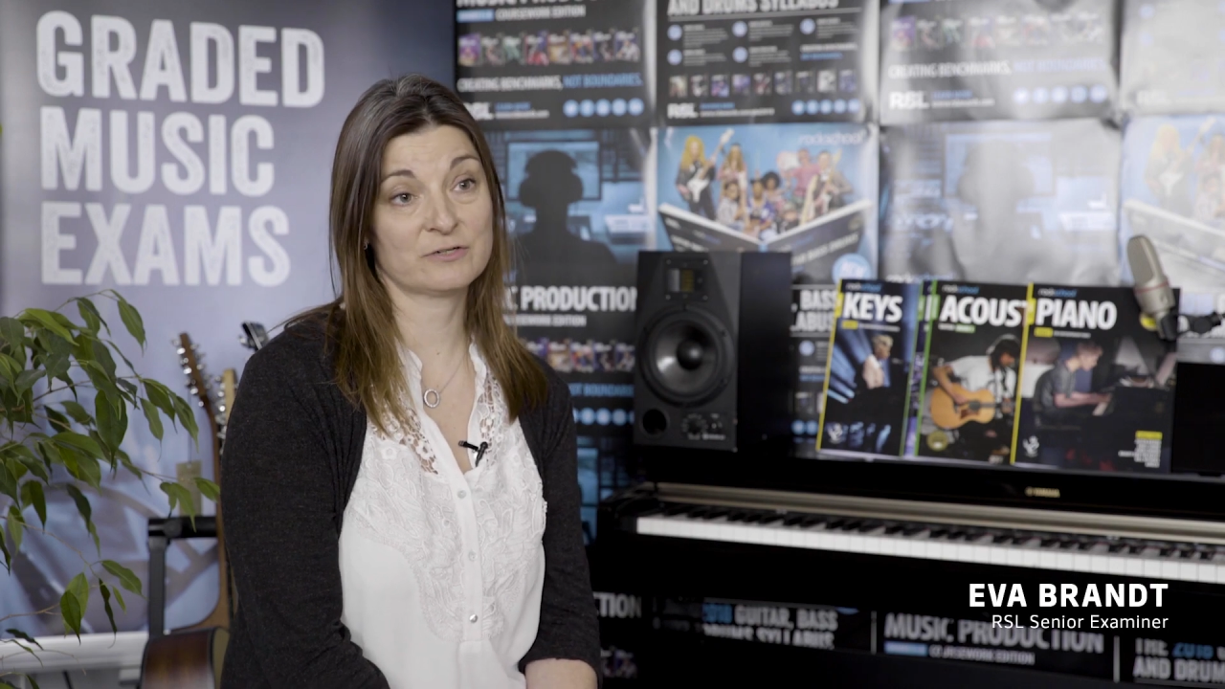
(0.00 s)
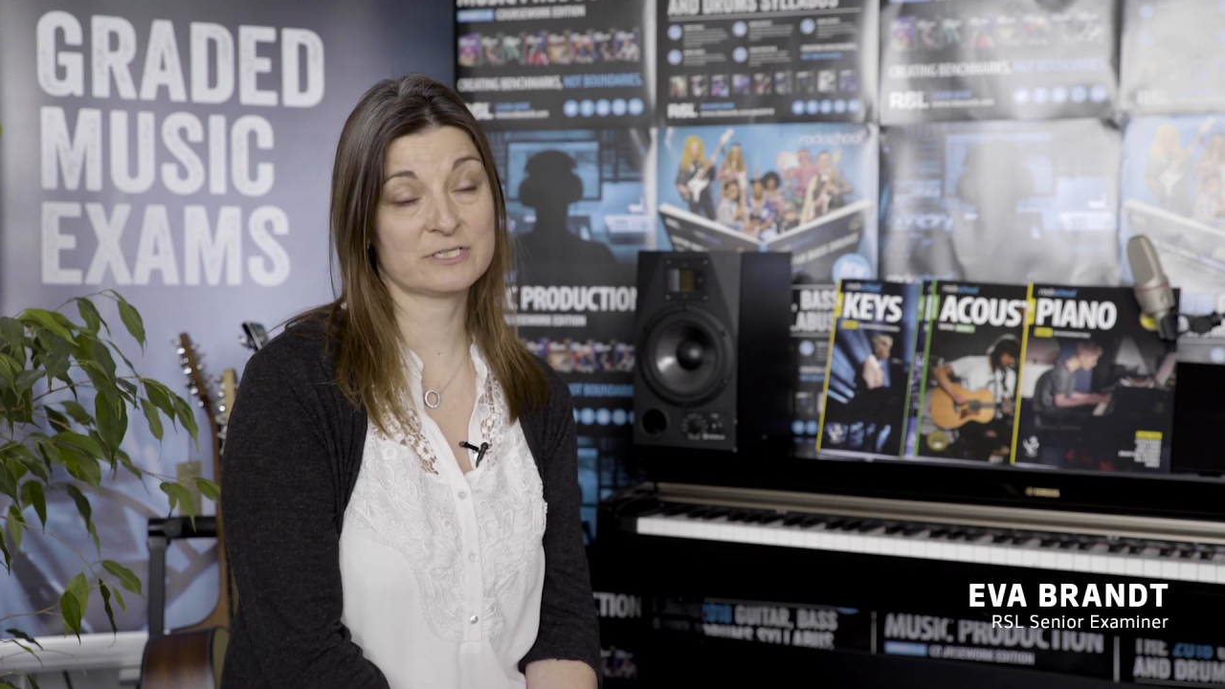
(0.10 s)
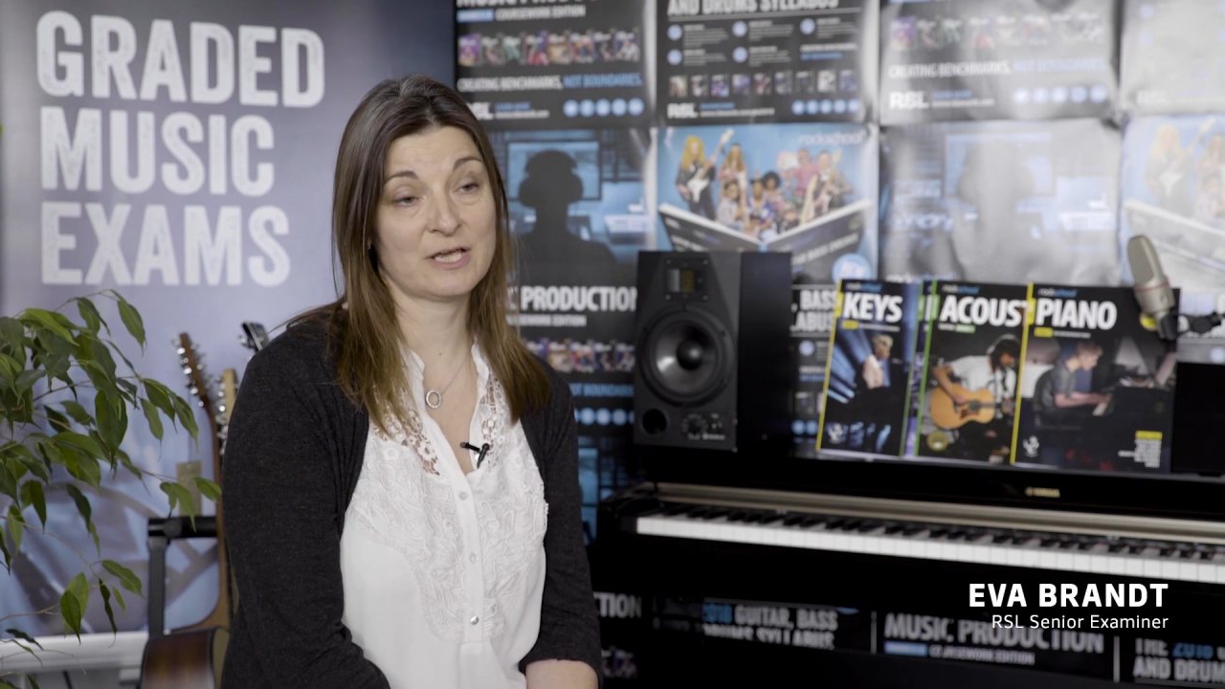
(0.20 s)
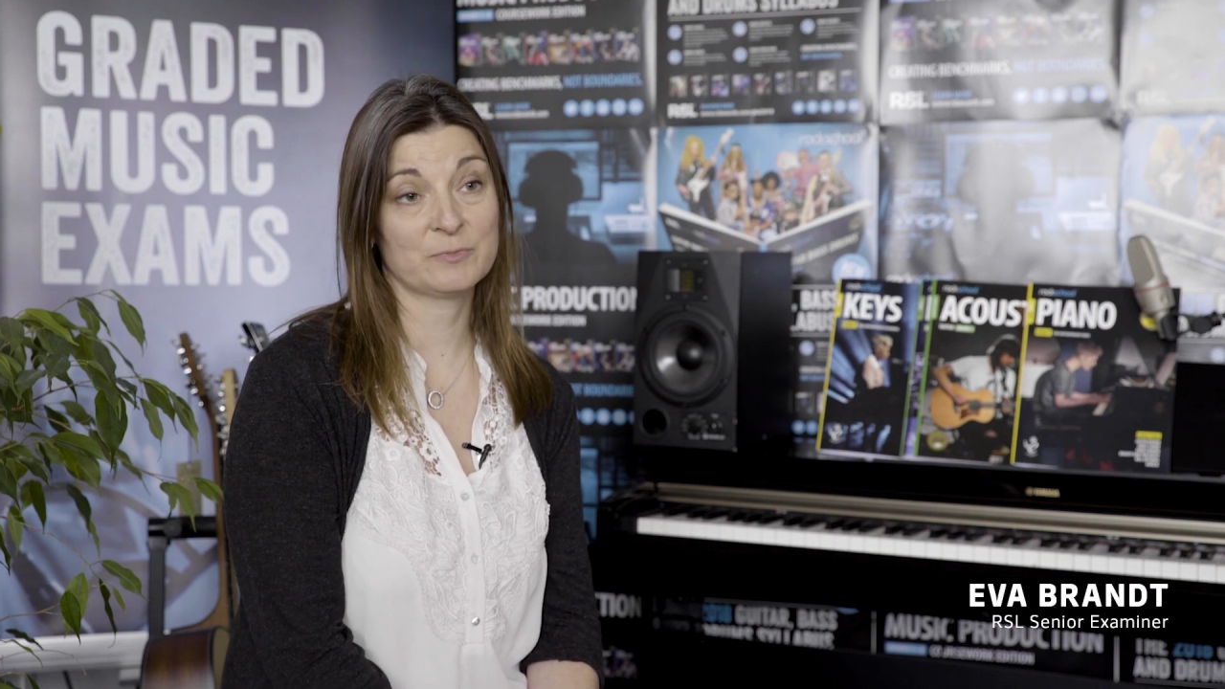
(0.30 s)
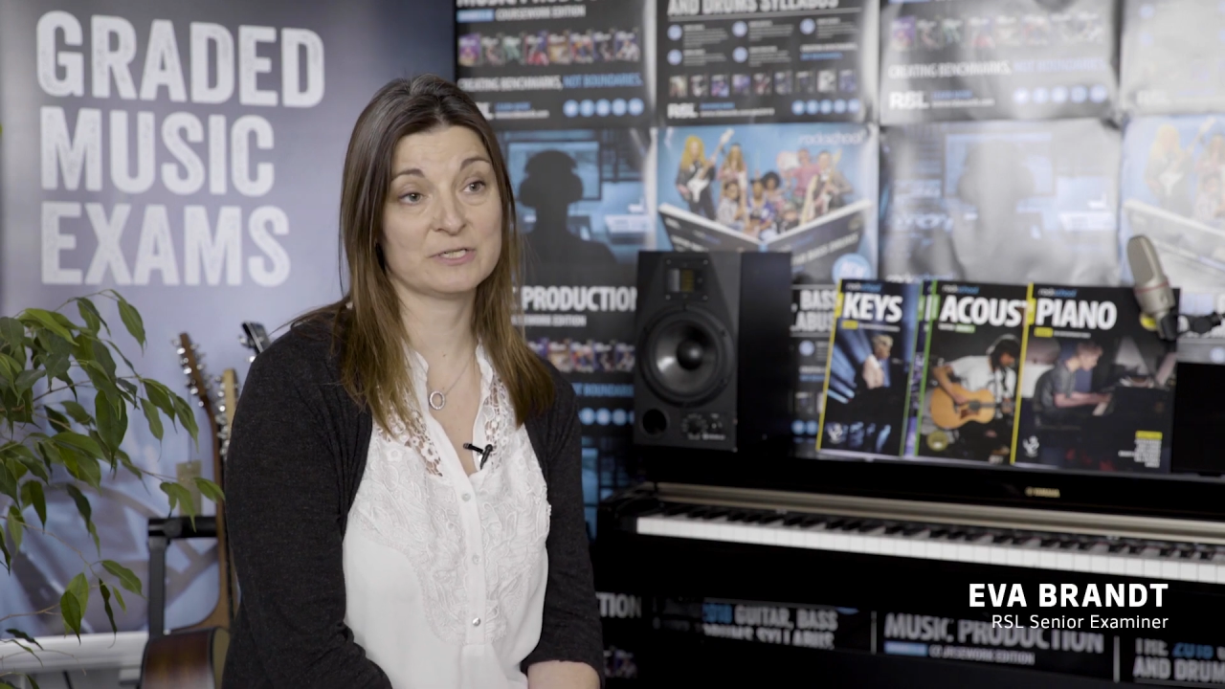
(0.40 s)

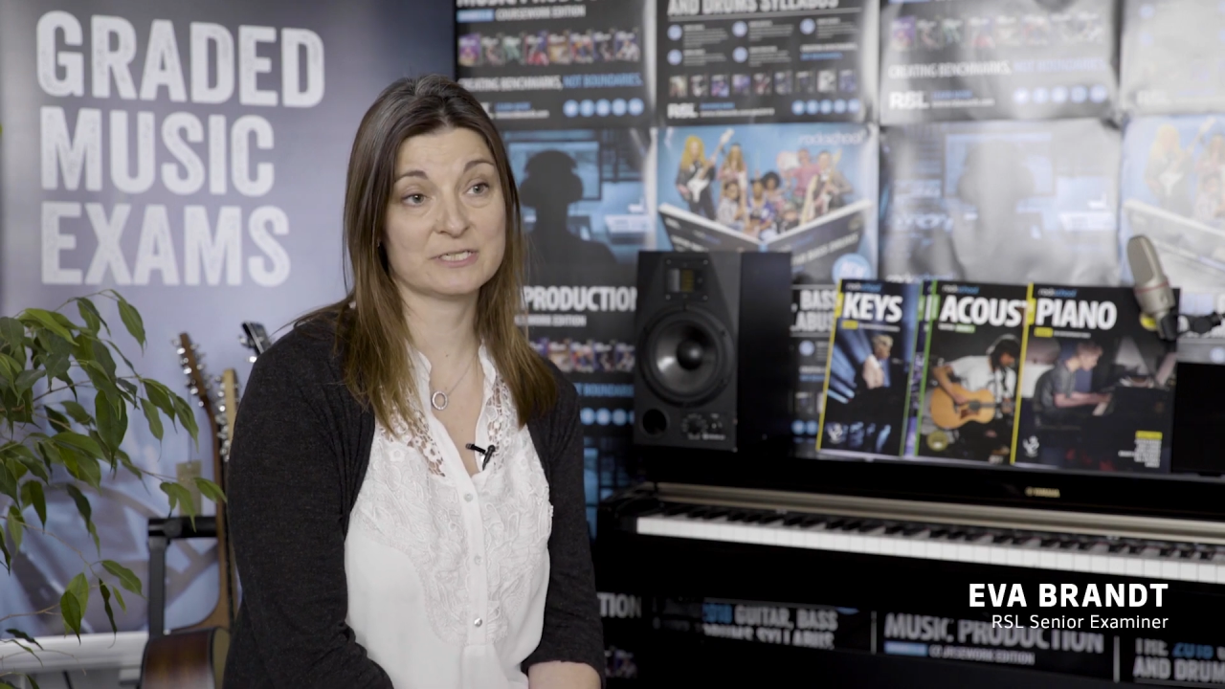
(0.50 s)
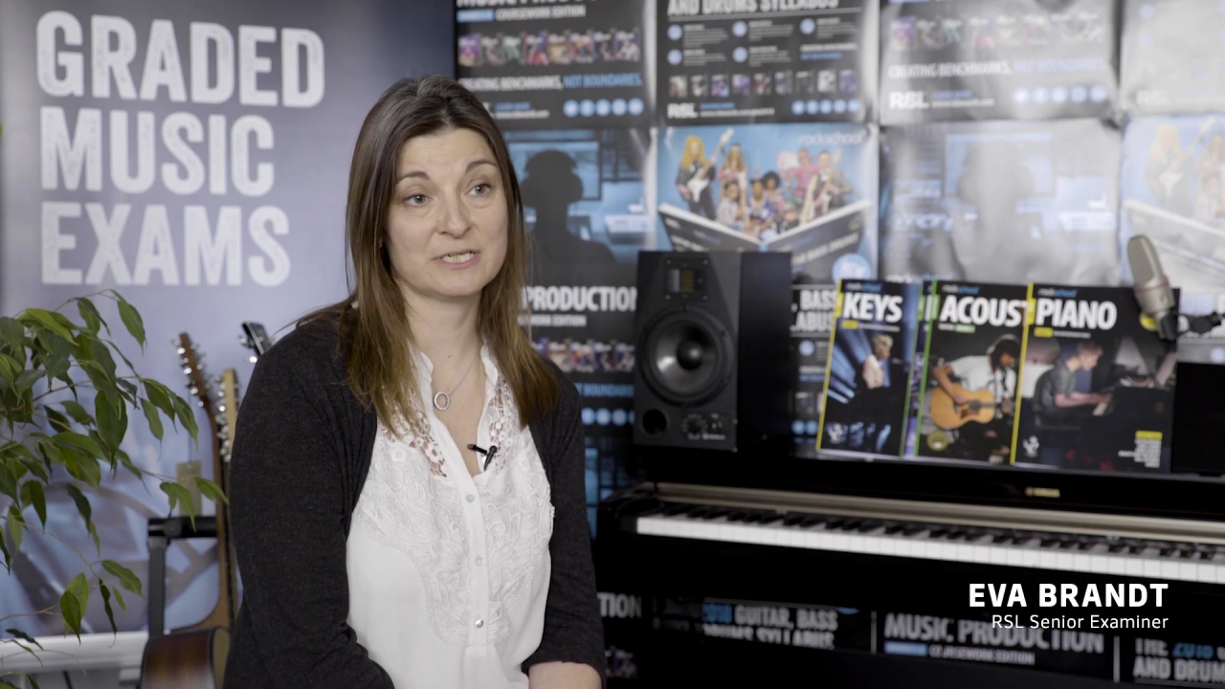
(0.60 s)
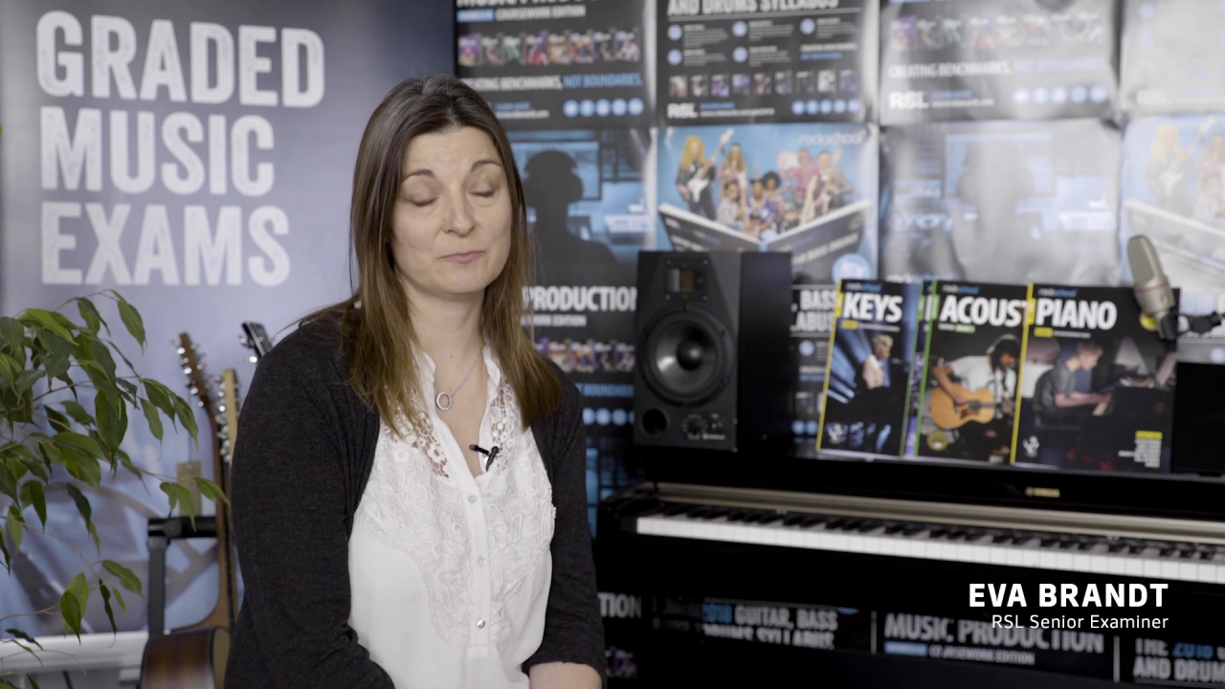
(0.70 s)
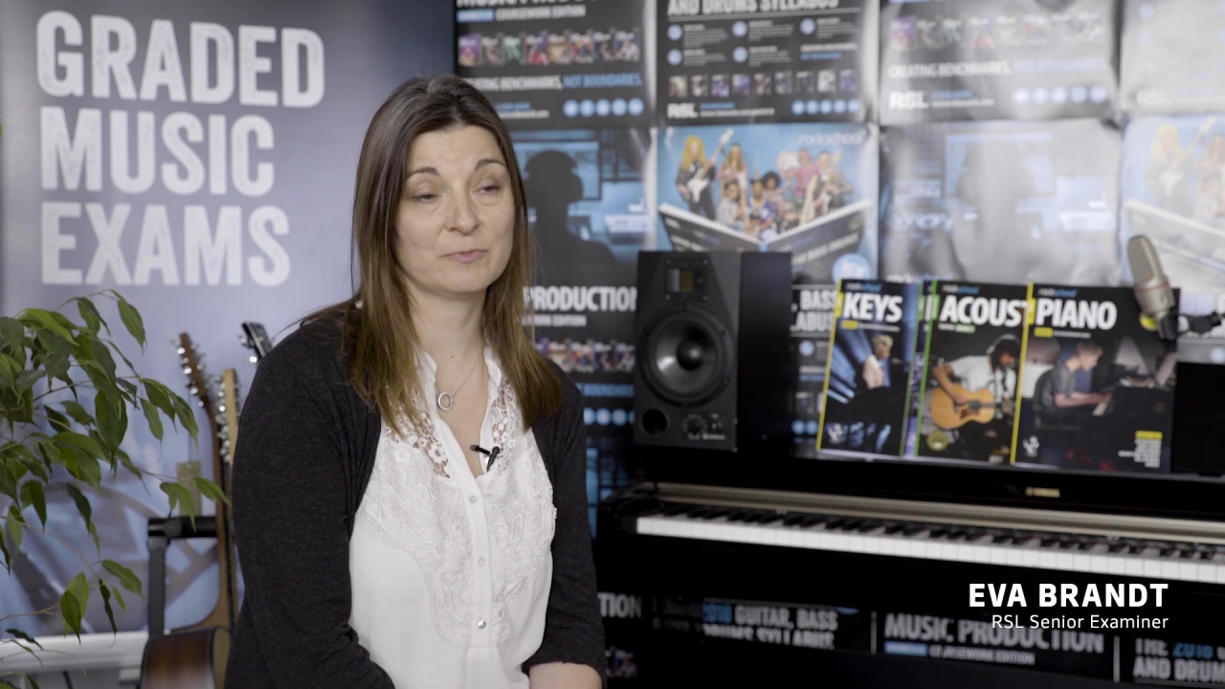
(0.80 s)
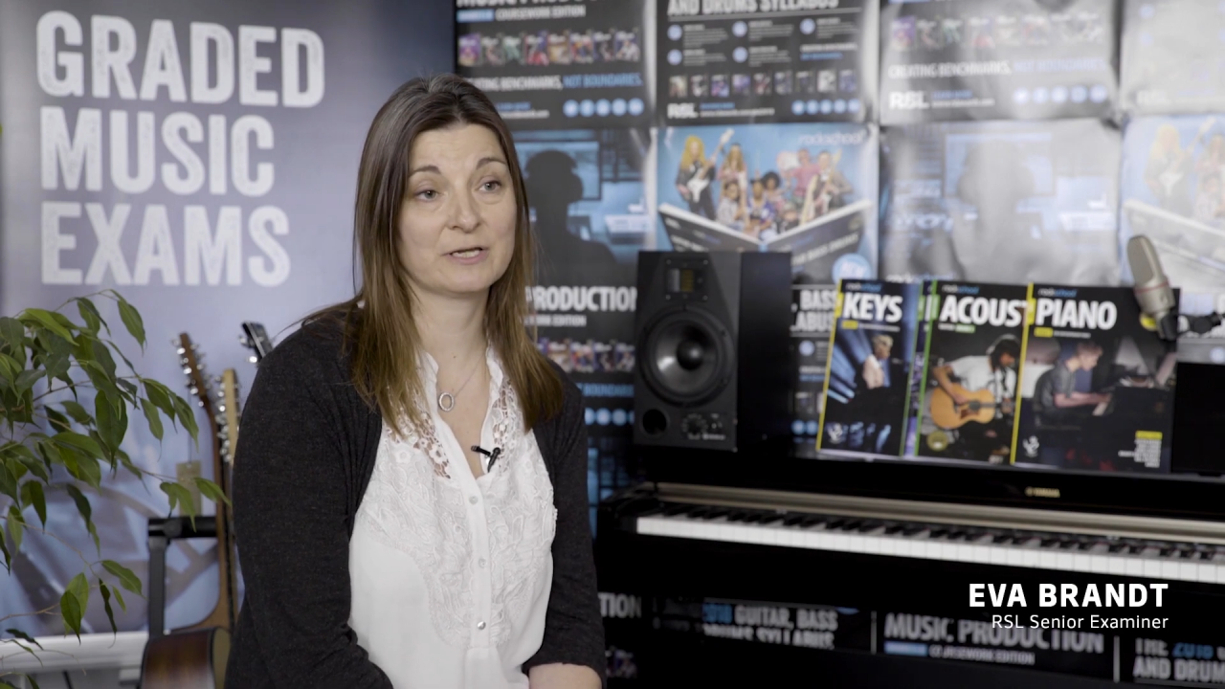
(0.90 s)
examiner team